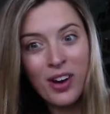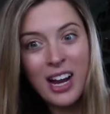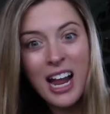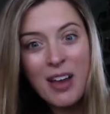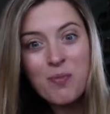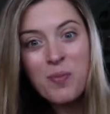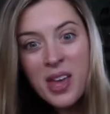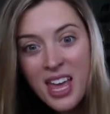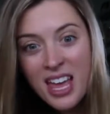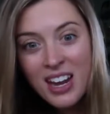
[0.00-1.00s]
and I've
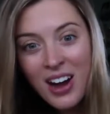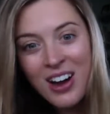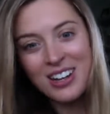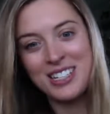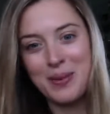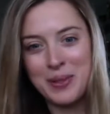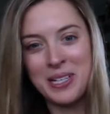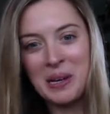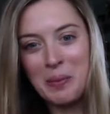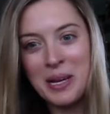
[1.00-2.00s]
been on a
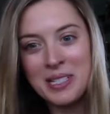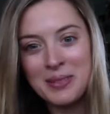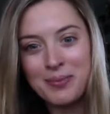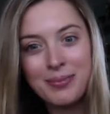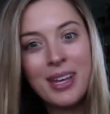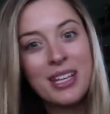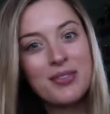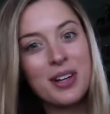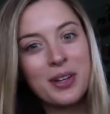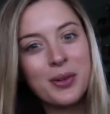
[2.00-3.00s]
double-decker bus. It's
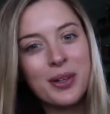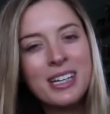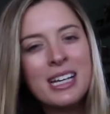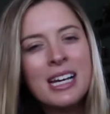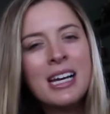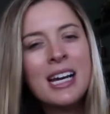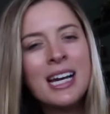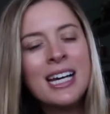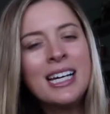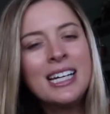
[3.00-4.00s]
very cool.
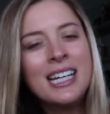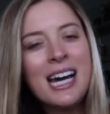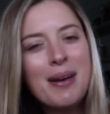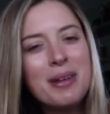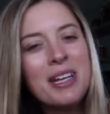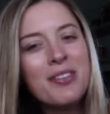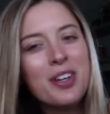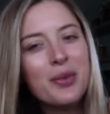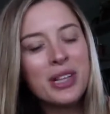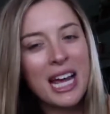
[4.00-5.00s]
How many of
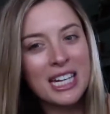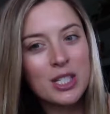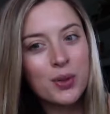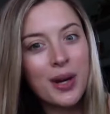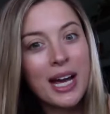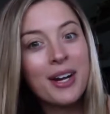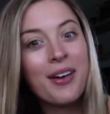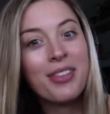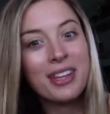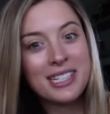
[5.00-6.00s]
you would like to ride
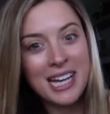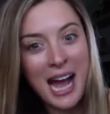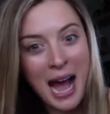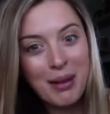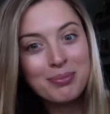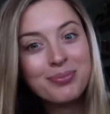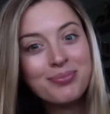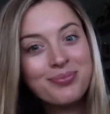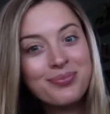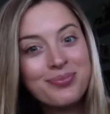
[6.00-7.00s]
on the top?
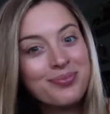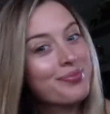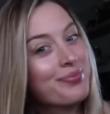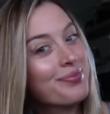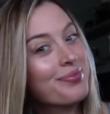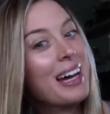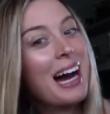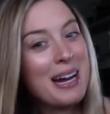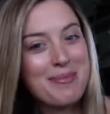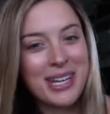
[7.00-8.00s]

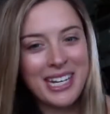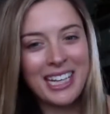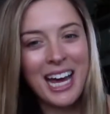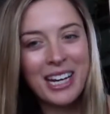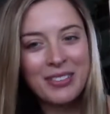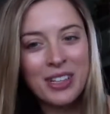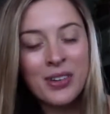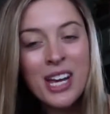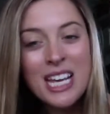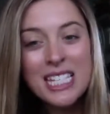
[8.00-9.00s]
I bet a lot of
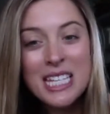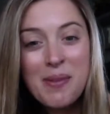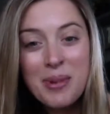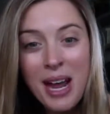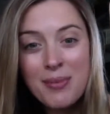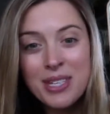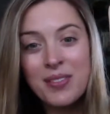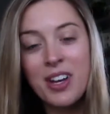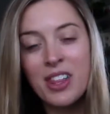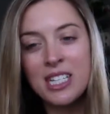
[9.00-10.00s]
you. Sometimes
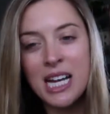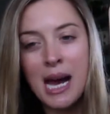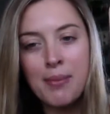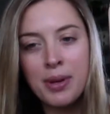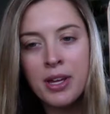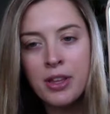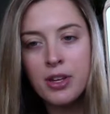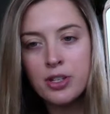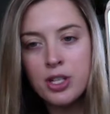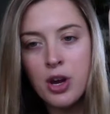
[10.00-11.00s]
even on the top,
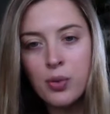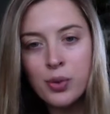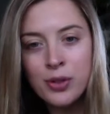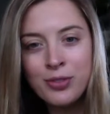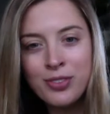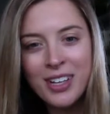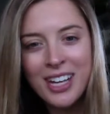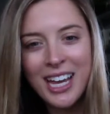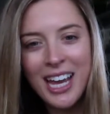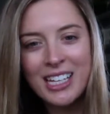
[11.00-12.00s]
there's no roof.
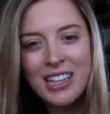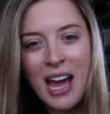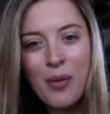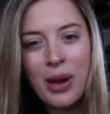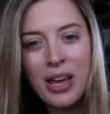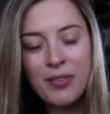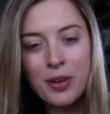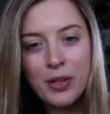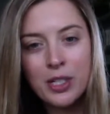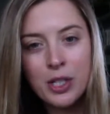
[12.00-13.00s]
And that way, if
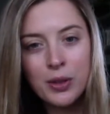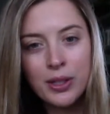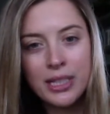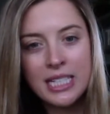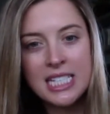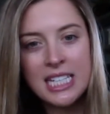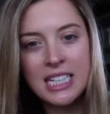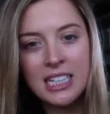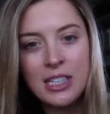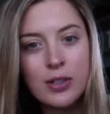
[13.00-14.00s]
you're touring the
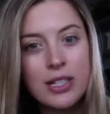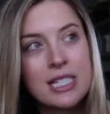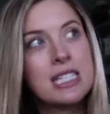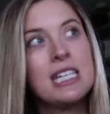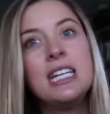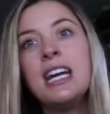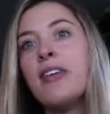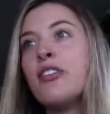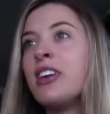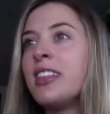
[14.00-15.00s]
city, you could see
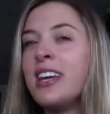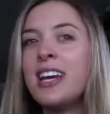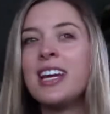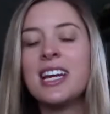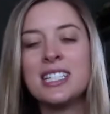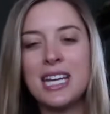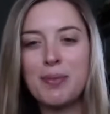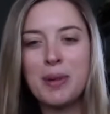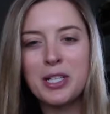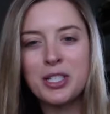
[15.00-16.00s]
everything and
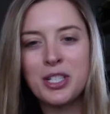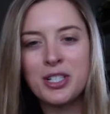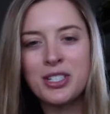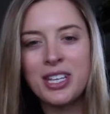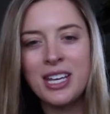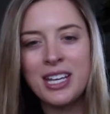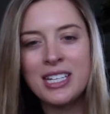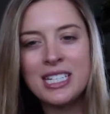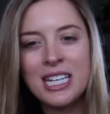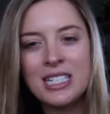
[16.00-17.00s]
take pictures,
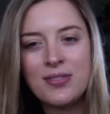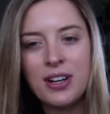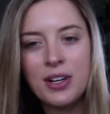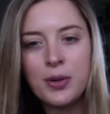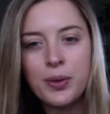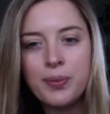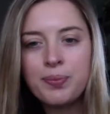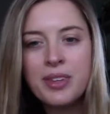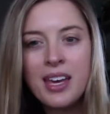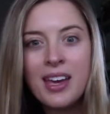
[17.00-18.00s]
and it's very cool.
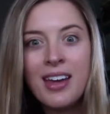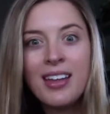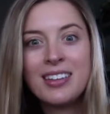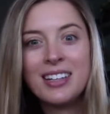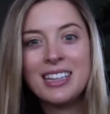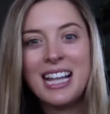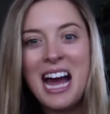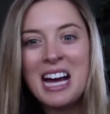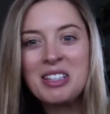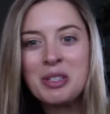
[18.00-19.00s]
The
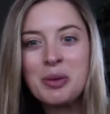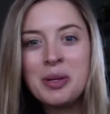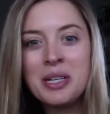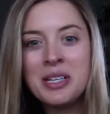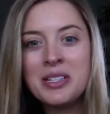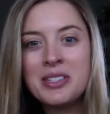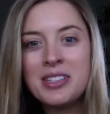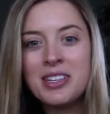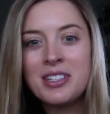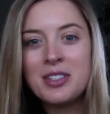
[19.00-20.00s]
last one is
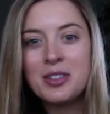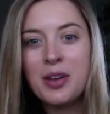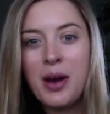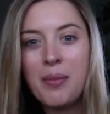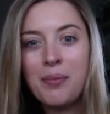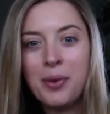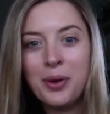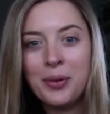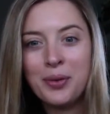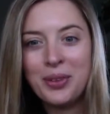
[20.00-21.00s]
the
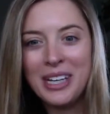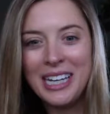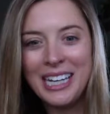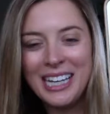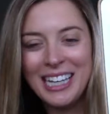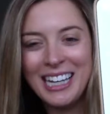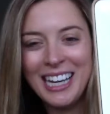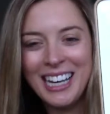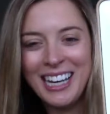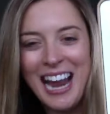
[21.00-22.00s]
submarine.
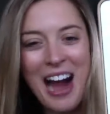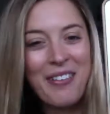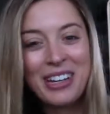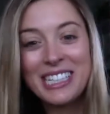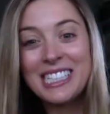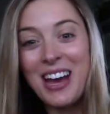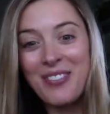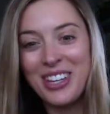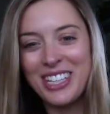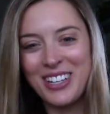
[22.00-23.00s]
Now, we
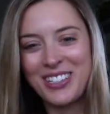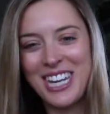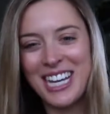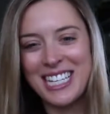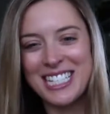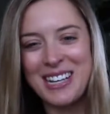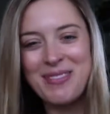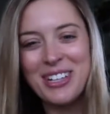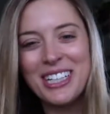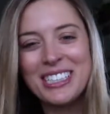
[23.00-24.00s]
definitely don't take a
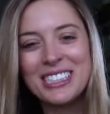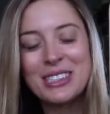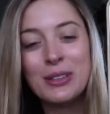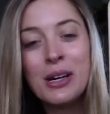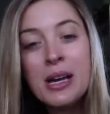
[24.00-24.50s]
submarine to school,